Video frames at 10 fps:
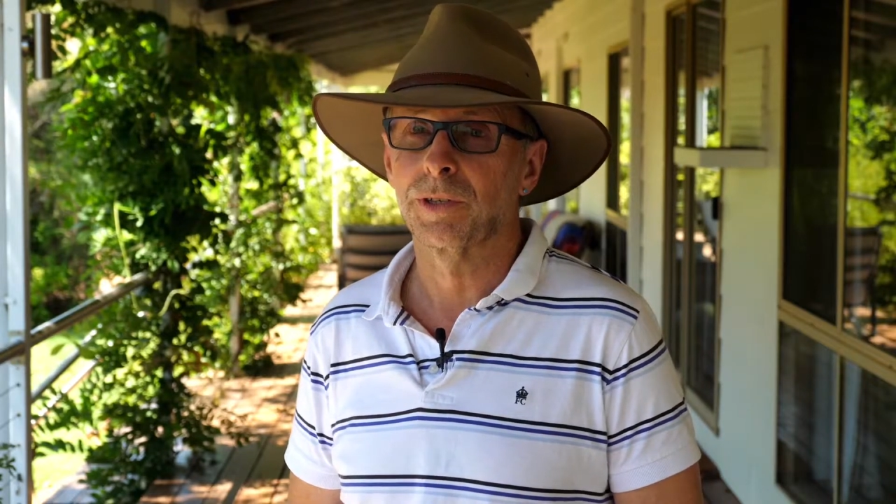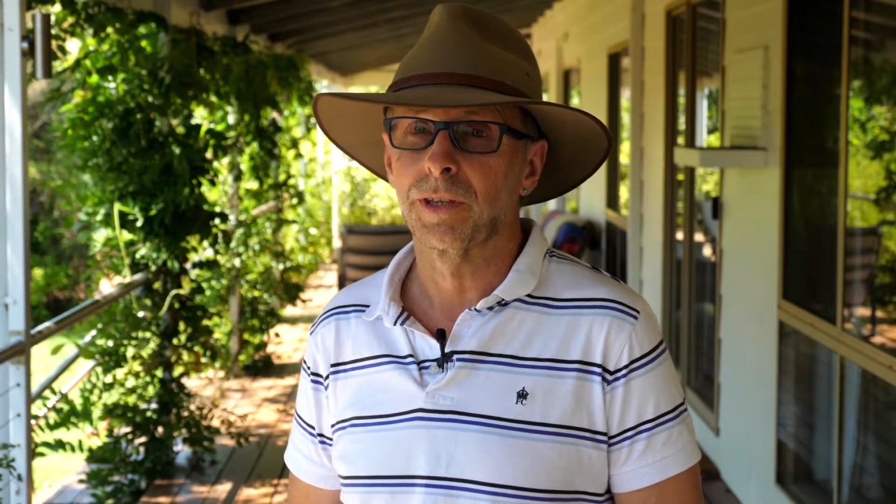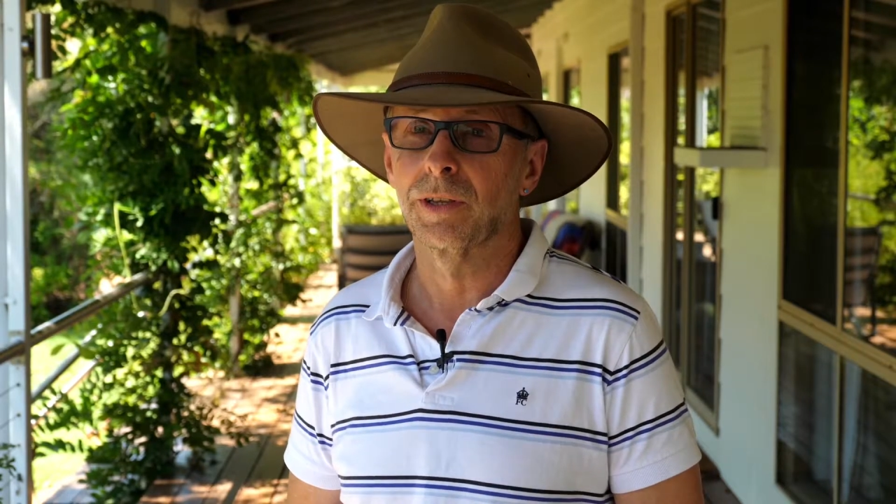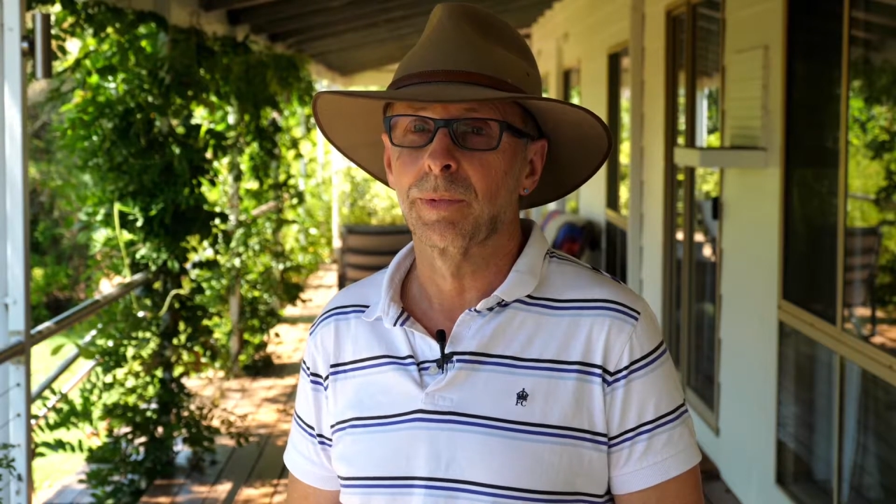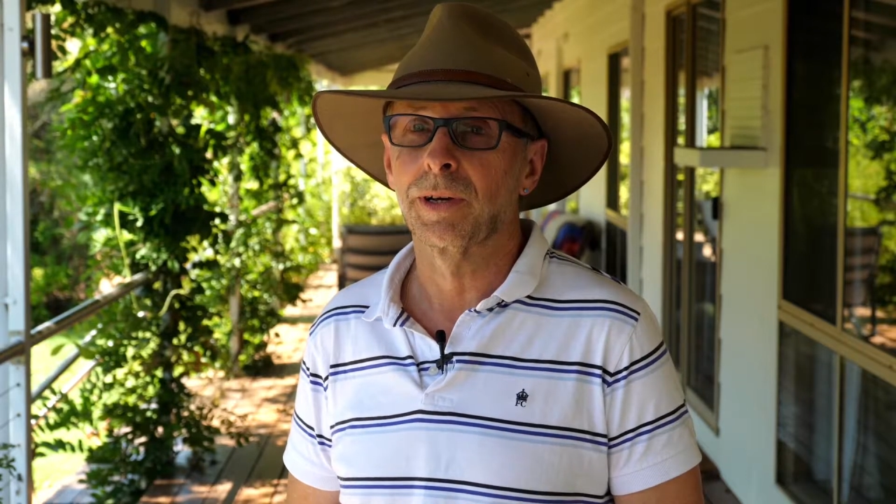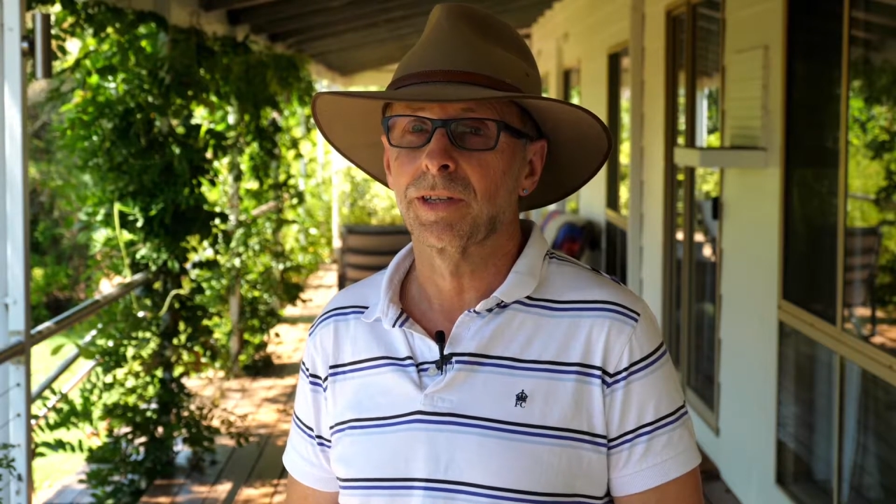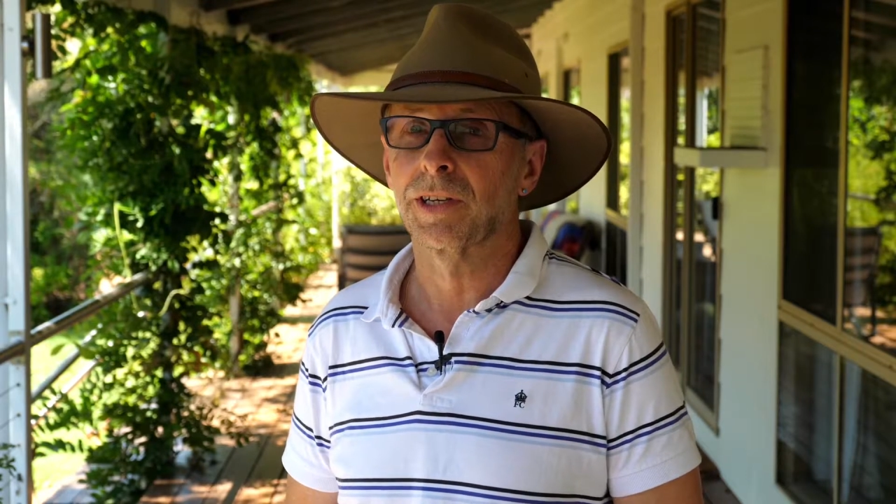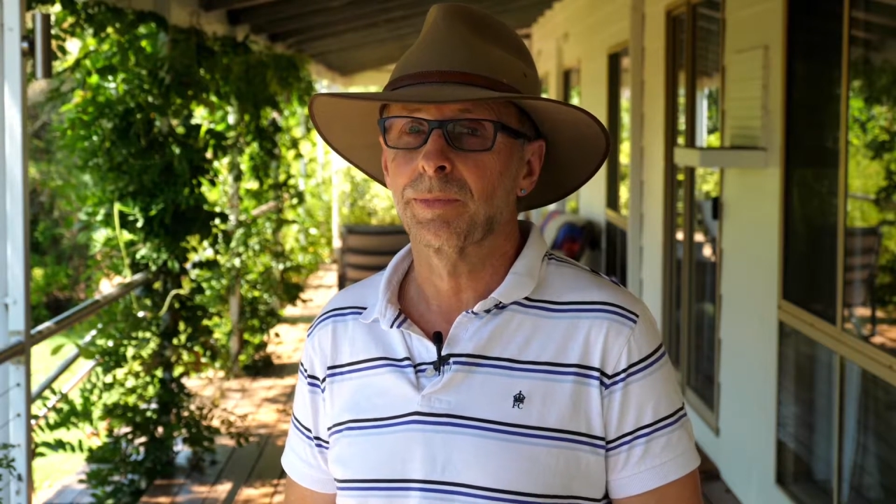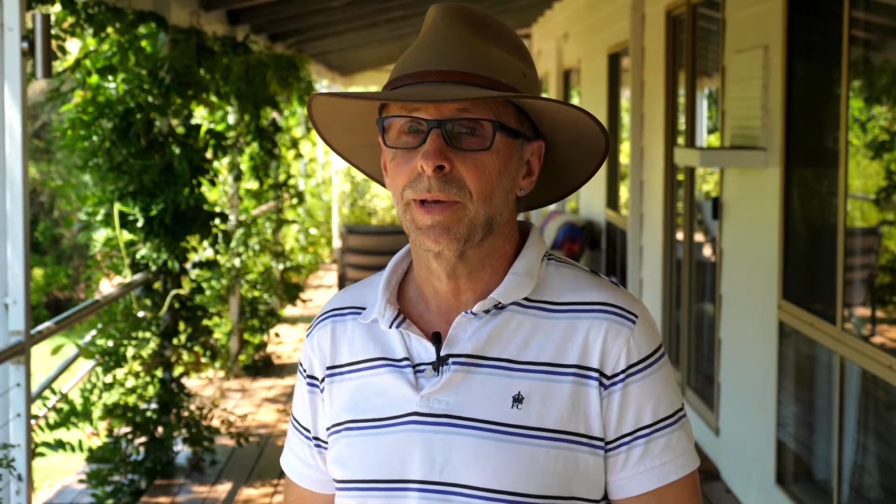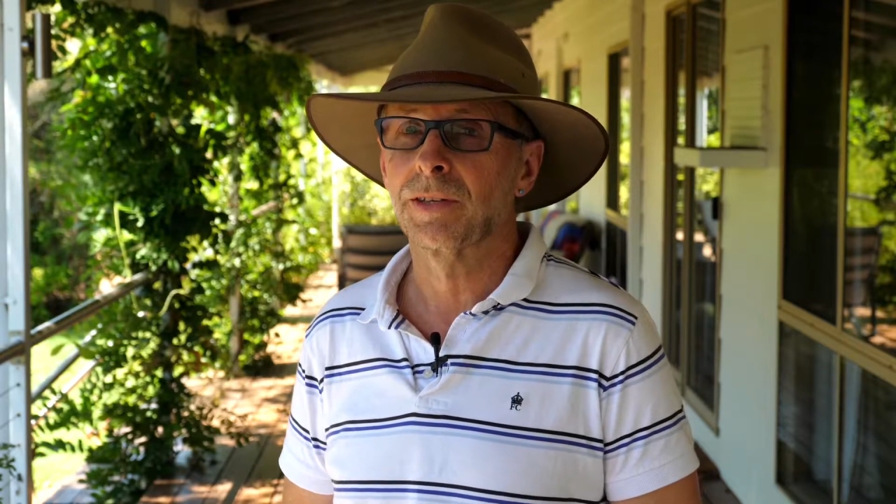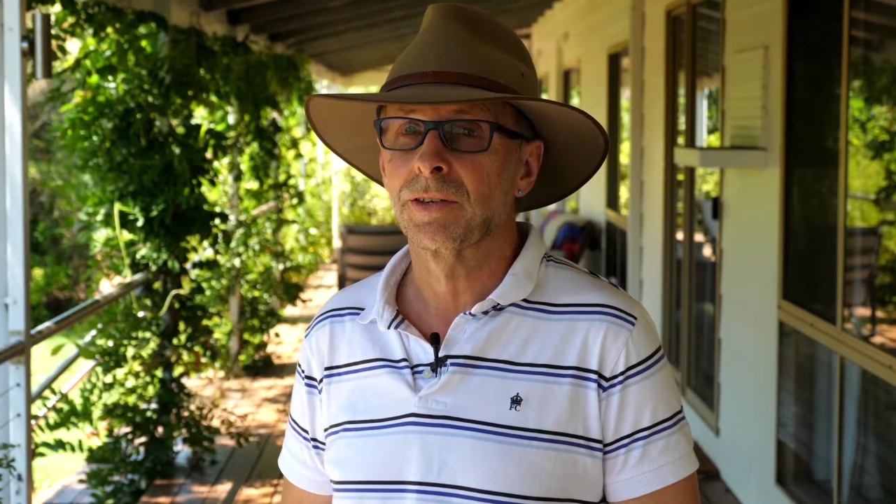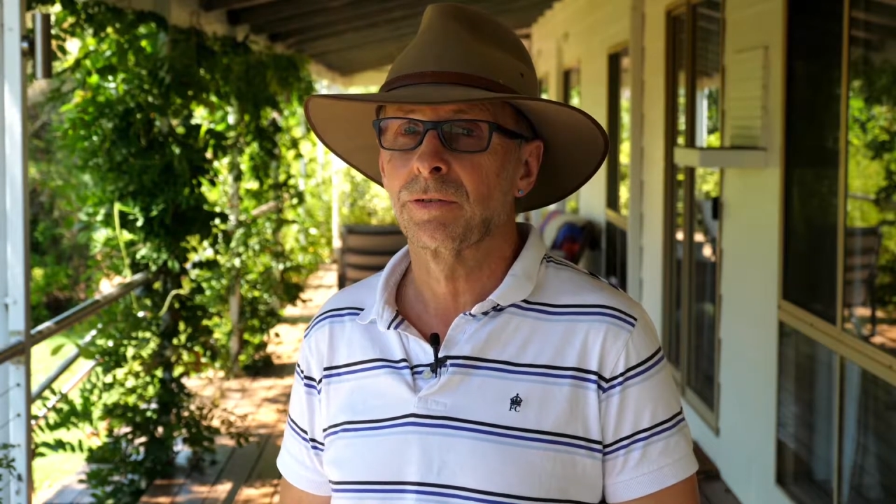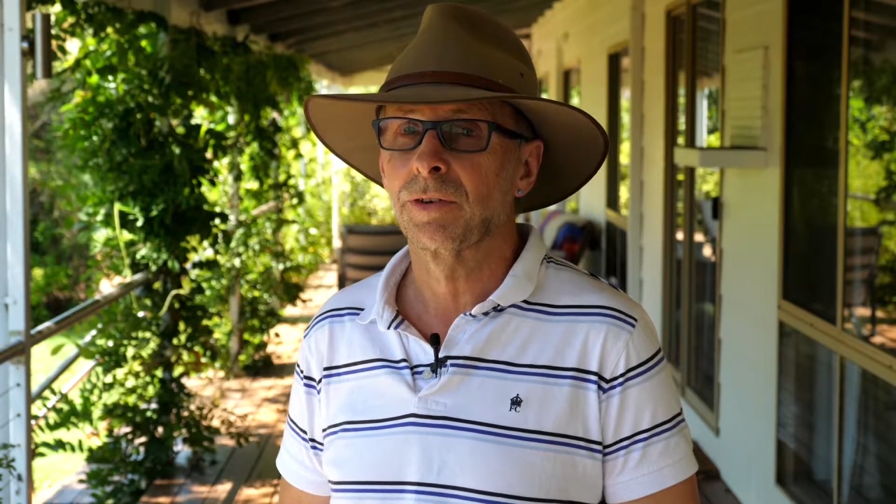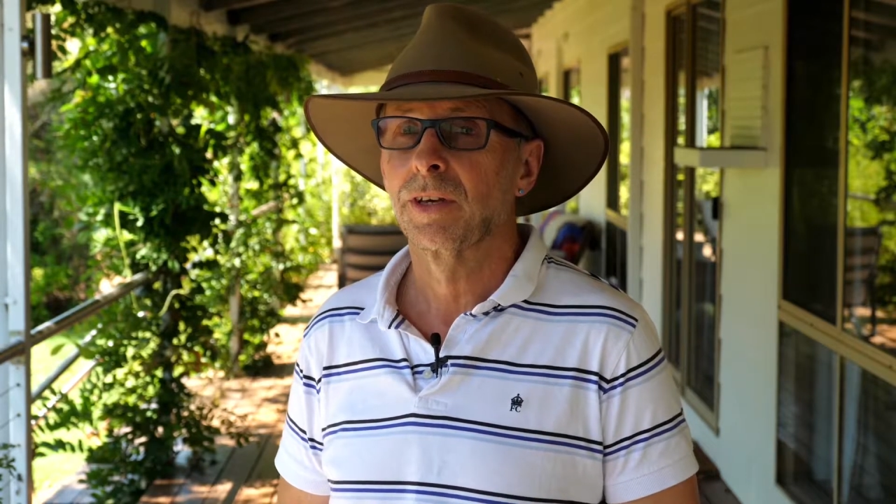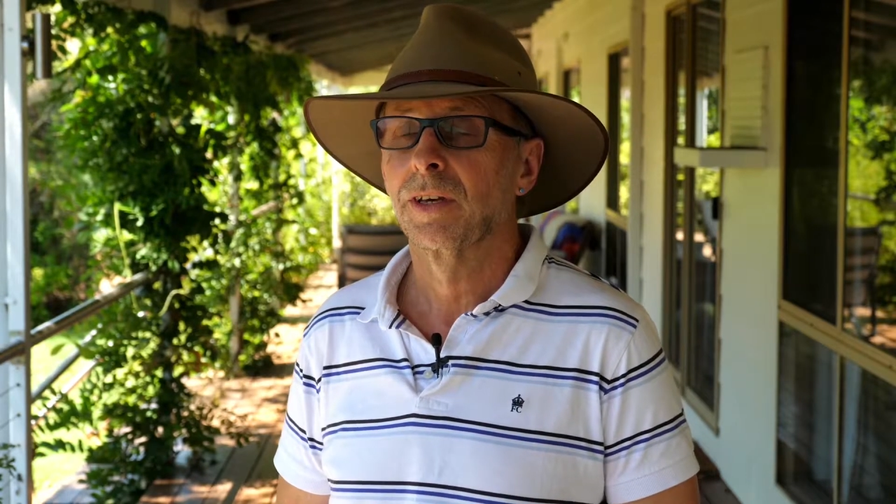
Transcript: it the most expensive.